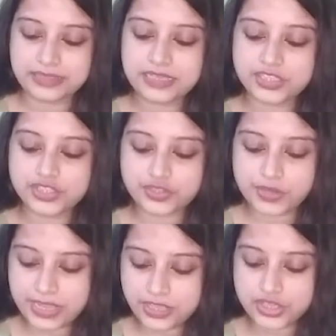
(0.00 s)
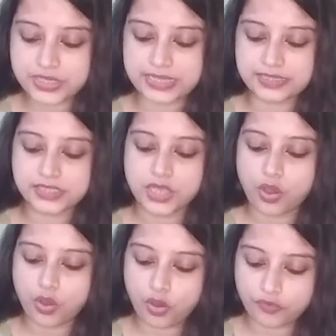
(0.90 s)
the
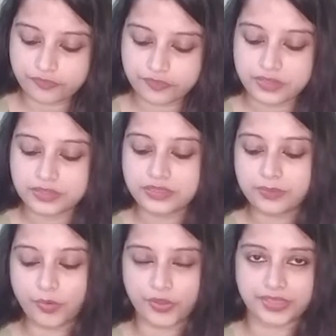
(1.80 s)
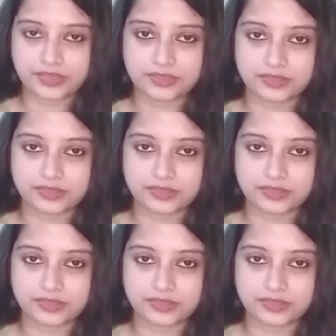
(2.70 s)
strangeness of the boy.